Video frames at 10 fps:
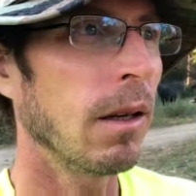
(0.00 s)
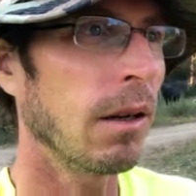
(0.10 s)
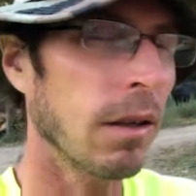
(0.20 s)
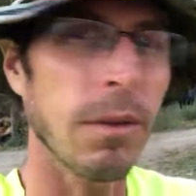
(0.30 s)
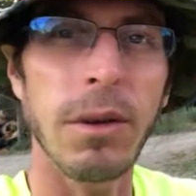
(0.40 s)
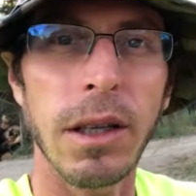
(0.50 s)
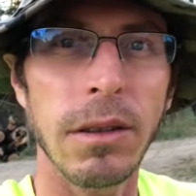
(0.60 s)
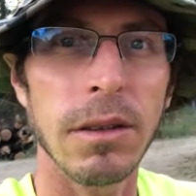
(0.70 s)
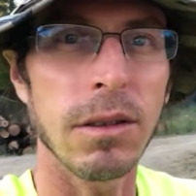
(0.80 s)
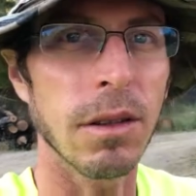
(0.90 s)
Okay, fine.
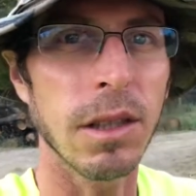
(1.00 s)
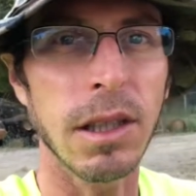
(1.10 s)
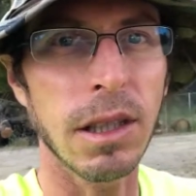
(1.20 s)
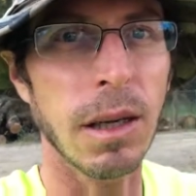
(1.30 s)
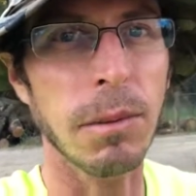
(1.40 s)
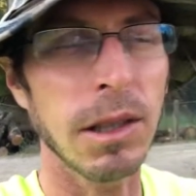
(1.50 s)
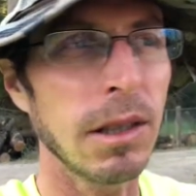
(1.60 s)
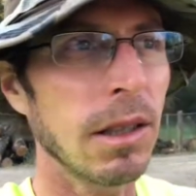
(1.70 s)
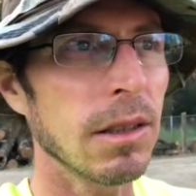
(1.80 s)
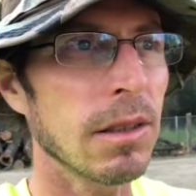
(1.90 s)
So he came, he
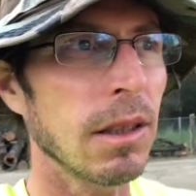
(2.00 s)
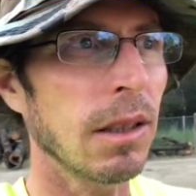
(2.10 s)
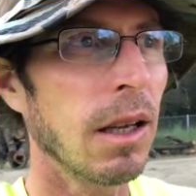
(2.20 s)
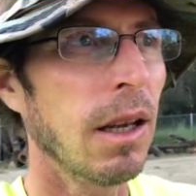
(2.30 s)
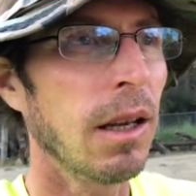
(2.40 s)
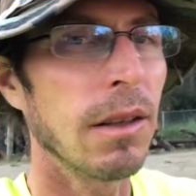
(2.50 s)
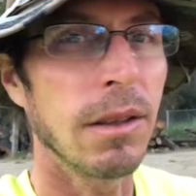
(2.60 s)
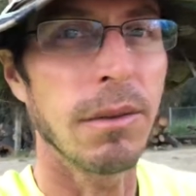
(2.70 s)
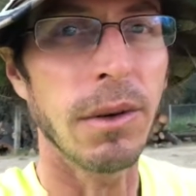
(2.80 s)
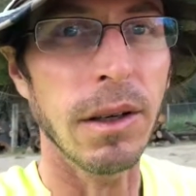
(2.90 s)
did his thing.
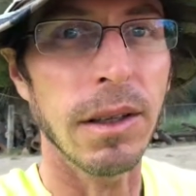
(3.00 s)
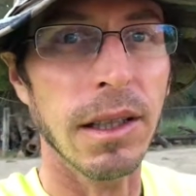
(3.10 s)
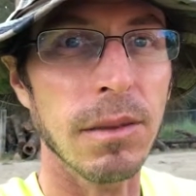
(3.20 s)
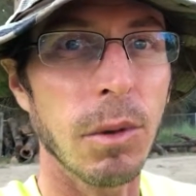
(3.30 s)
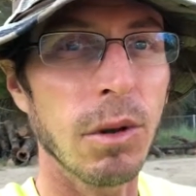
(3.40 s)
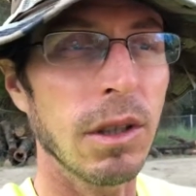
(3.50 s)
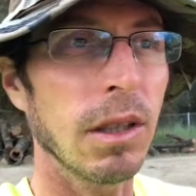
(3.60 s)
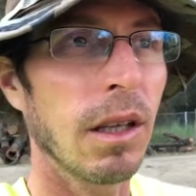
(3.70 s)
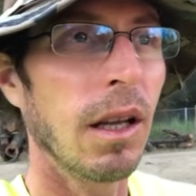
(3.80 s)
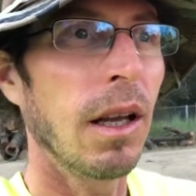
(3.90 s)
Then the very next
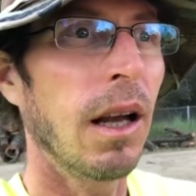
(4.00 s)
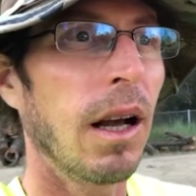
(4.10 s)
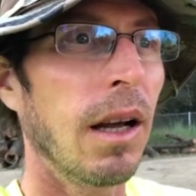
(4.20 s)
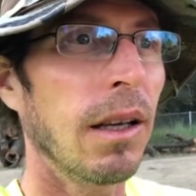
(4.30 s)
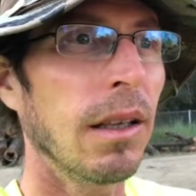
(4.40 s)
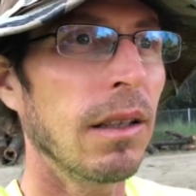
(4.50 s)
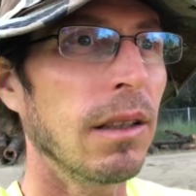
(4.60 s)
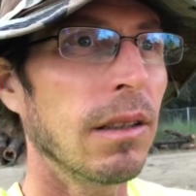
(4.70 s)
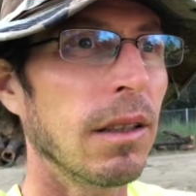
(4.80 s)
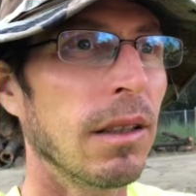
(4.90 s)
morning,
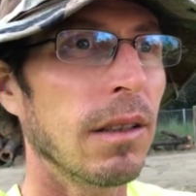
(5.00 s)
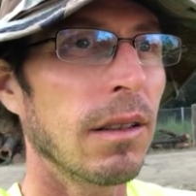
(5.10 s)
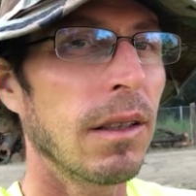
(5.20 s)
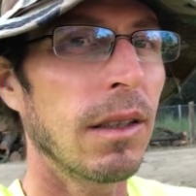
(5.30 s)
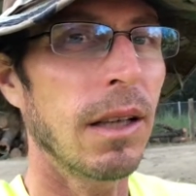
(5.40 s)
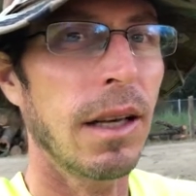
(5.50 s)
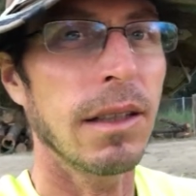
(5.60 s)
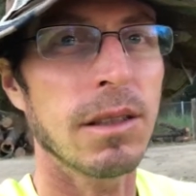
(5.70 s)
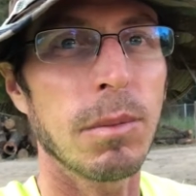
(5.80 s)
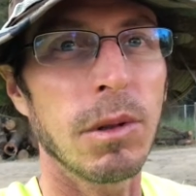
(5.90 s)
I get the guy
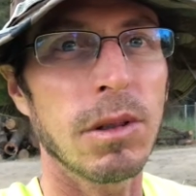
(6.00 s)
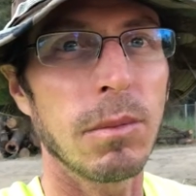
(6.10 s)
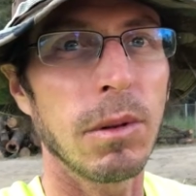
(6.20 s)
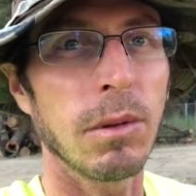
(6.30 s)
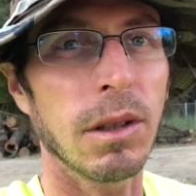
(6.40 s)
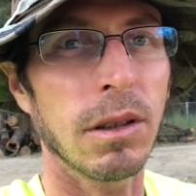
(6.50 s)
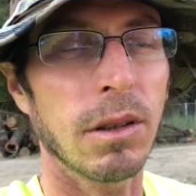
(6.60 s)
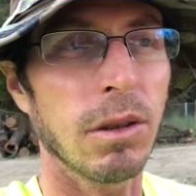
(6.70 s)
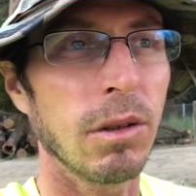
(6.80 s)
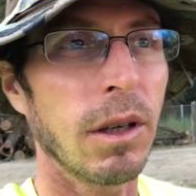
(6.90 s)
that's supposed to be running the
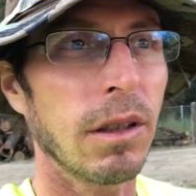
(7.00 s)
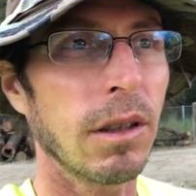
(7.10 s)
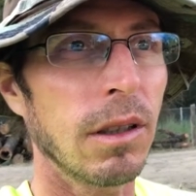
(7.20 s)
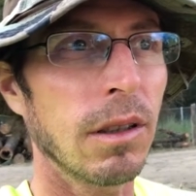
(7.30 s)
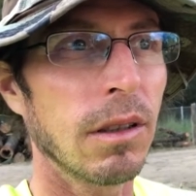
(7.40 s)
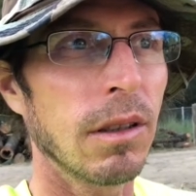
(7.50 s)
crew out here,